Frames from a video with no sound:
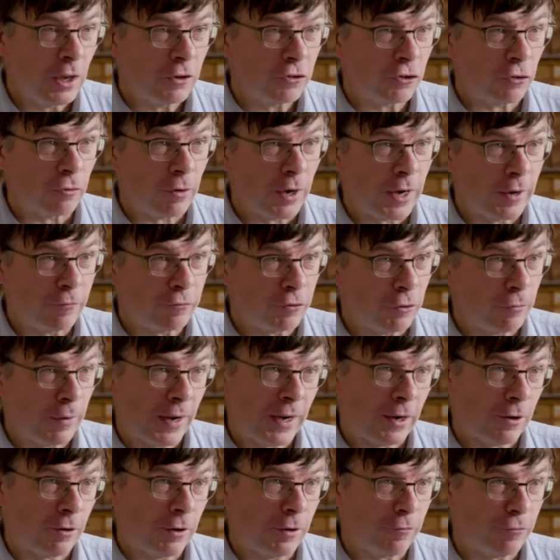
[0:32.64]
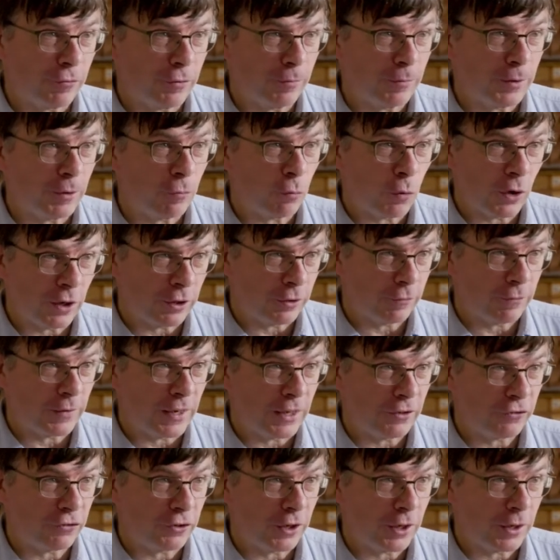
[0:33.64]
derive directly from a wonderful
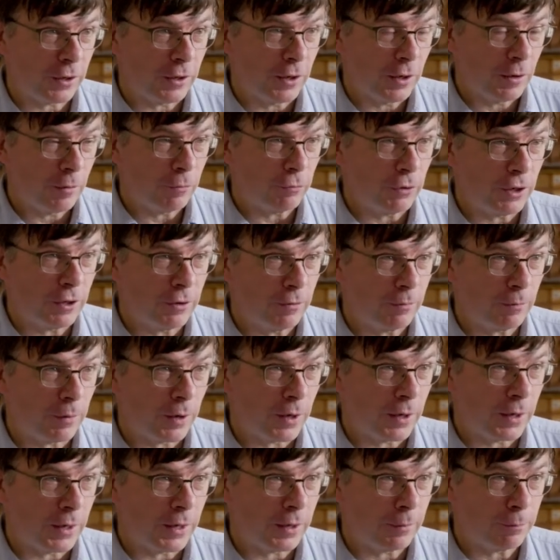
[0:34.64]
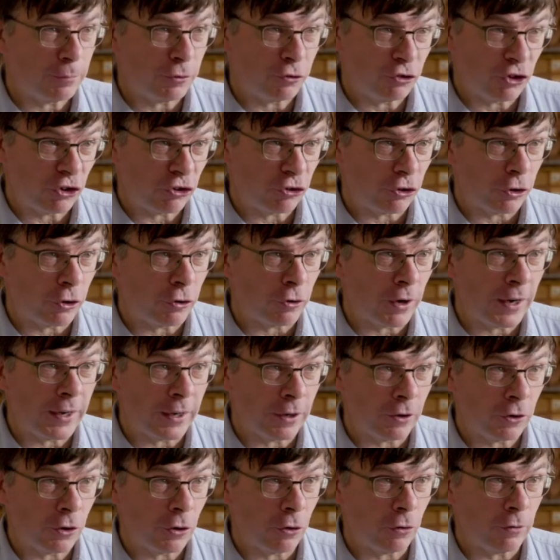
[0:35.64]
essay written by Patricia Gray
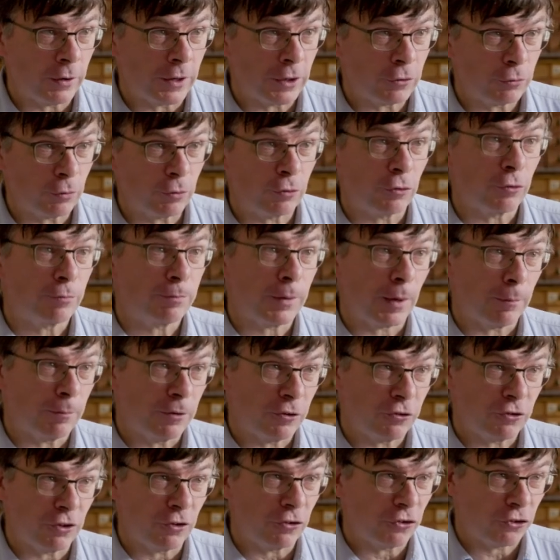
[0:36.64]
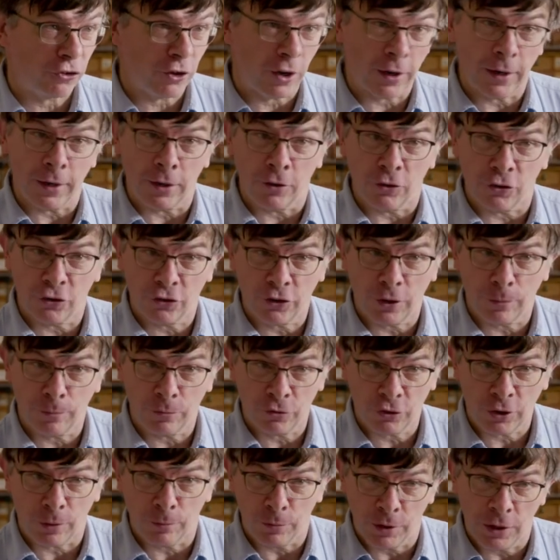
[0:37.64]
and colleagues, which was published in Science
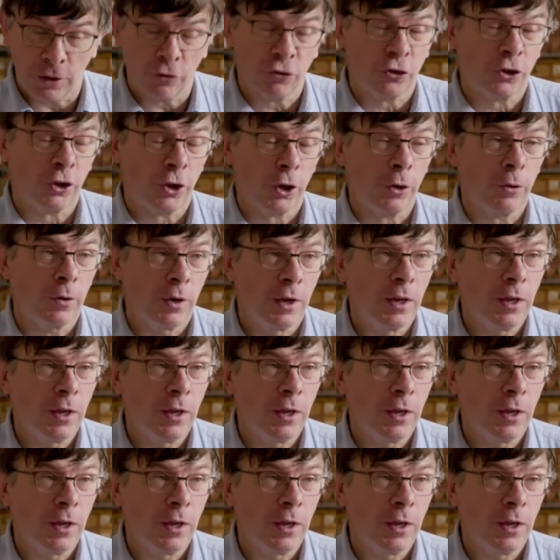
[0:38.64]
some years ago.